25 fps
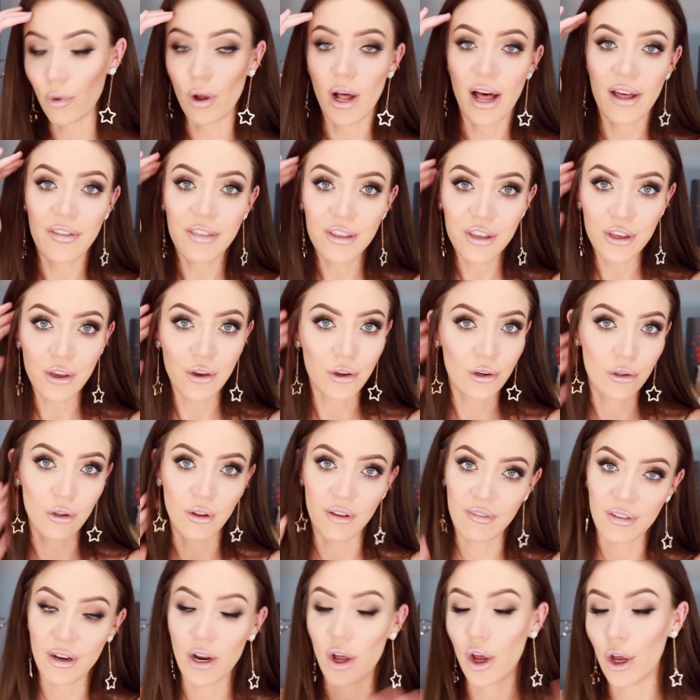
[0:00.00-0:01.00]
Well, I think you're gonna
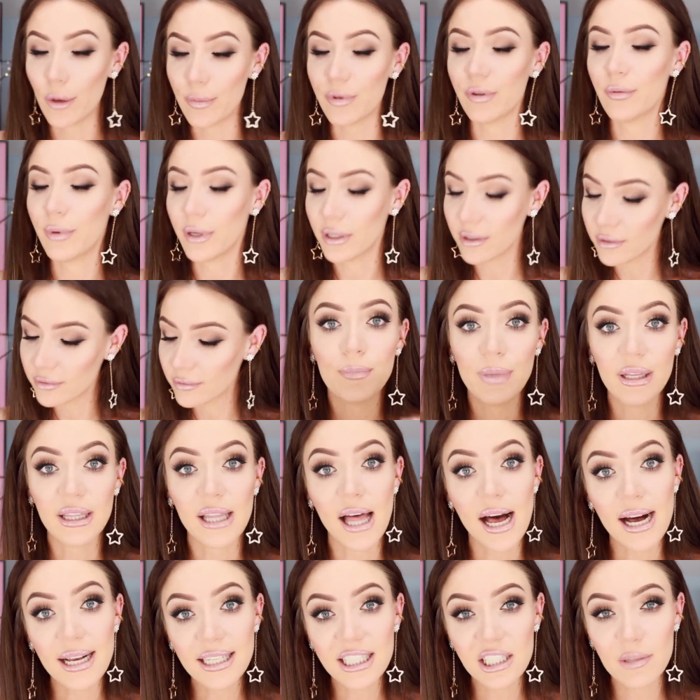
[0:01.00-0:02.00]
love it. I hope you will. But
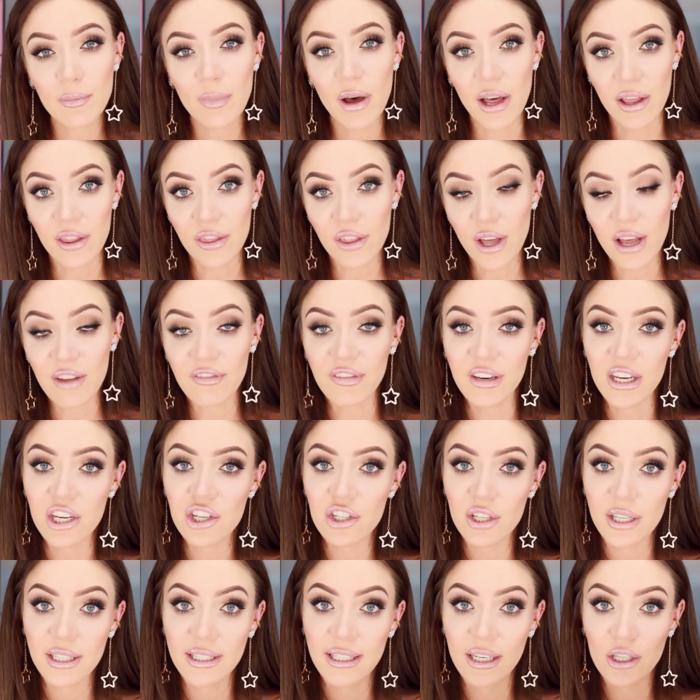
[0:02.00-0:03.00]
last month, I
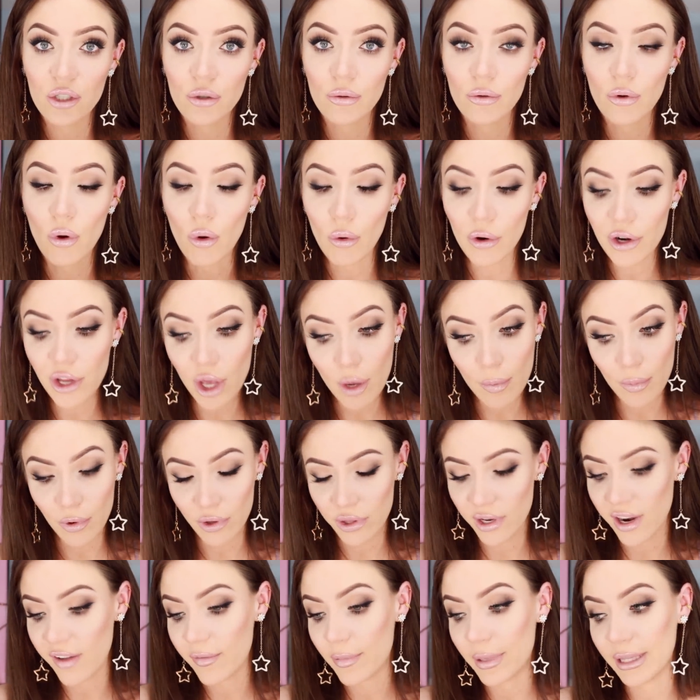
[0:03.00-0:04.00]
finished listening to an audiobook
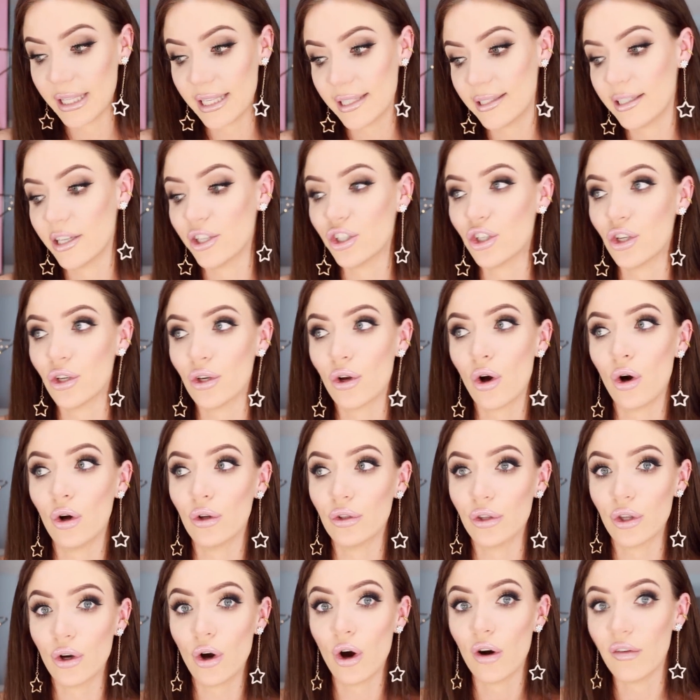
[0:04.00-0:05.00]
that I've been listening to
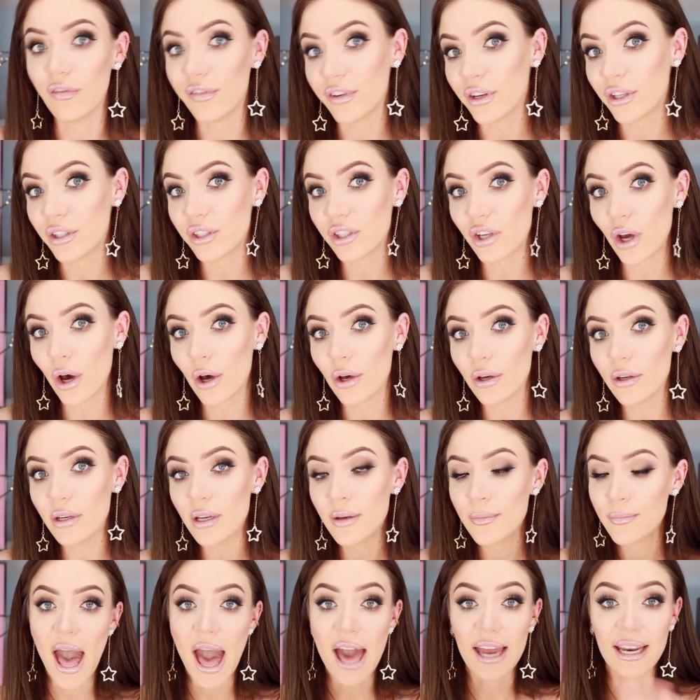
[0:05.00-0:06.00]
called The Confidence
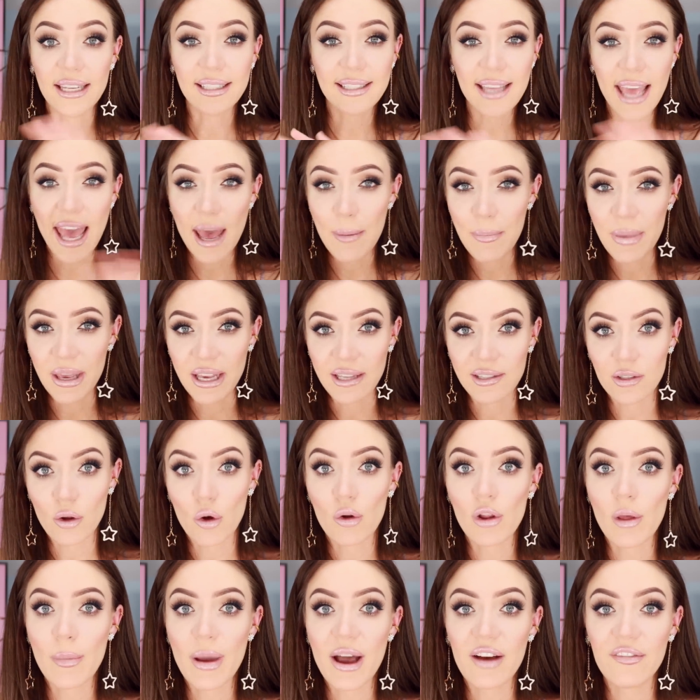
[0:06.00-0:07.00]
Code, and it's epic. It's
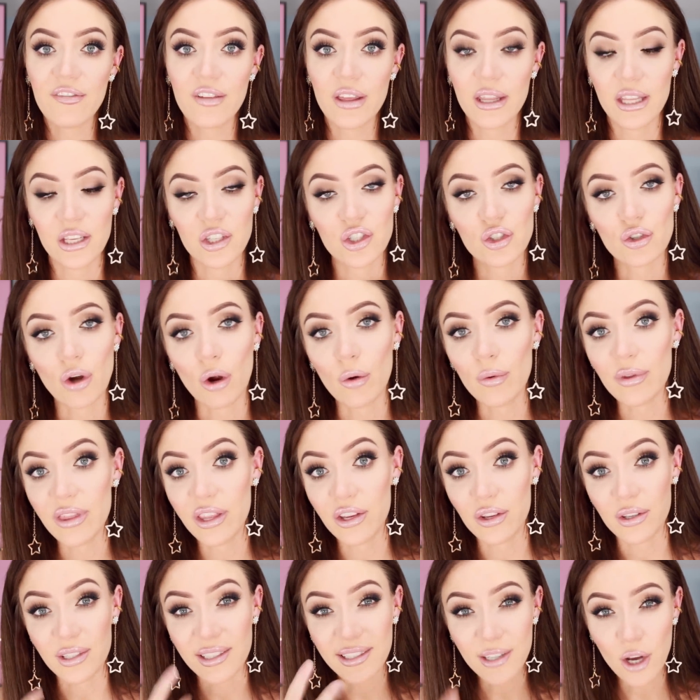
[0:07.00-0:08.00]
all about feeling strong
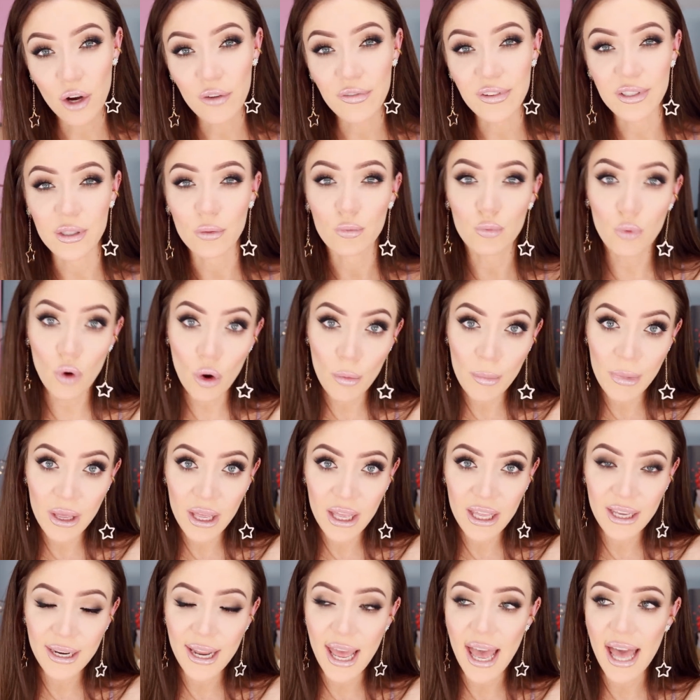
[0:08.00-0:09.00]
within yourself as a
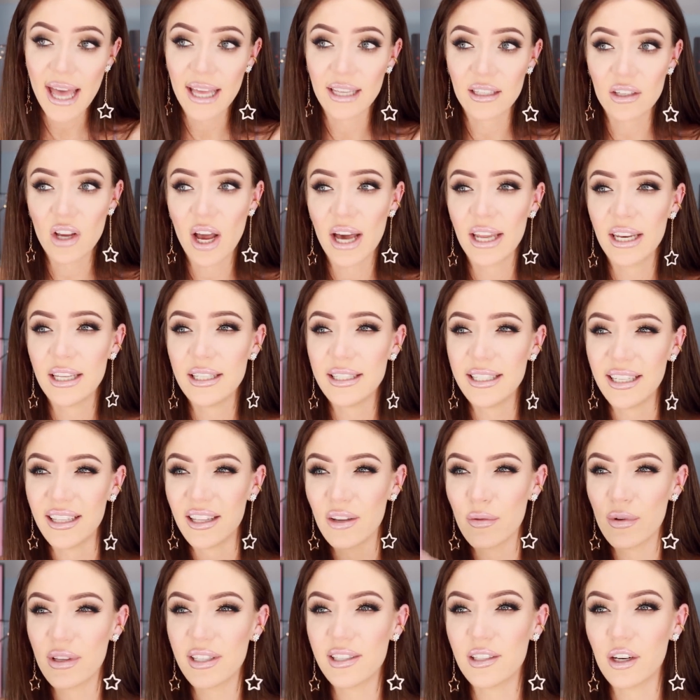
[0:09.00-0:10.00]
woman and kind of
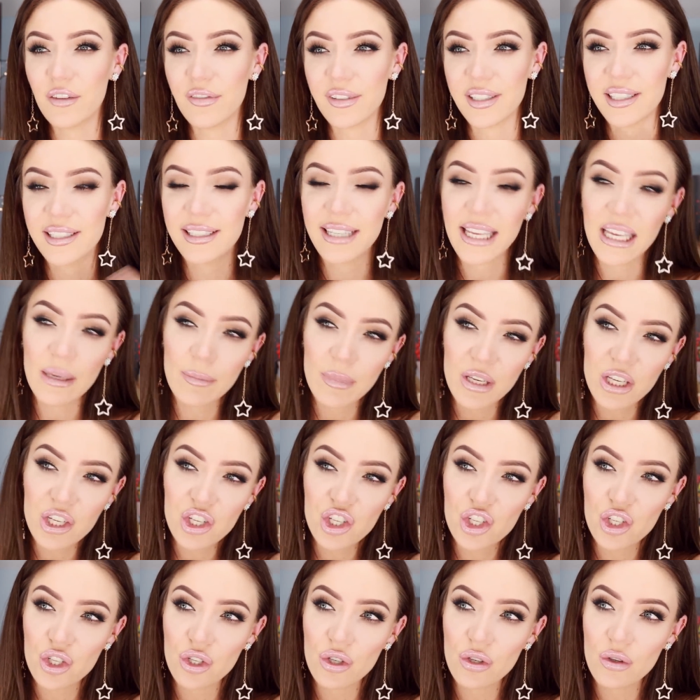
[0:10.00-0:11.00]
dealing with self-esteem
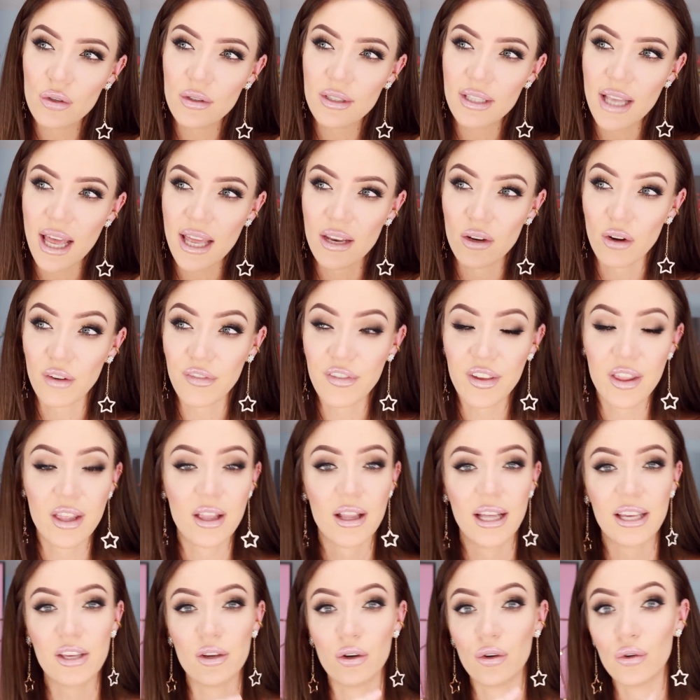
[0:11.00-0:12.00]
issues and not feeling
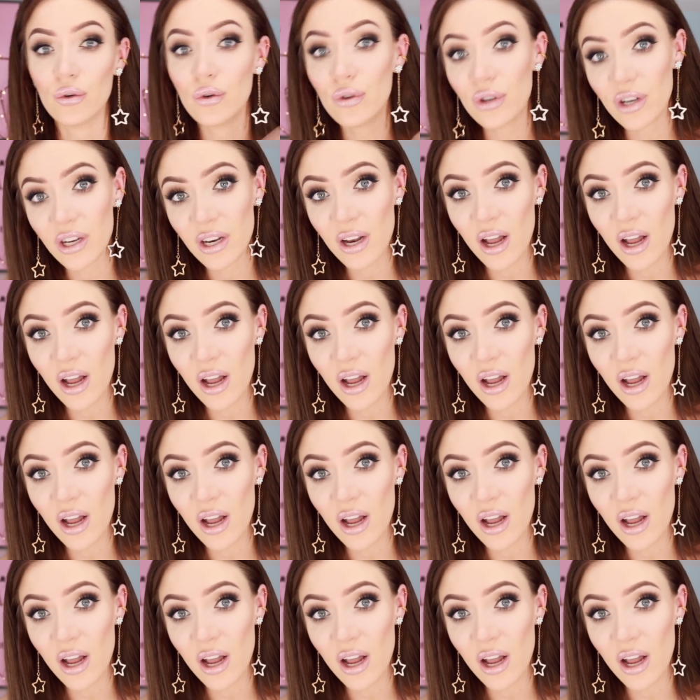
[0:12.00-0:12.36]
like you're good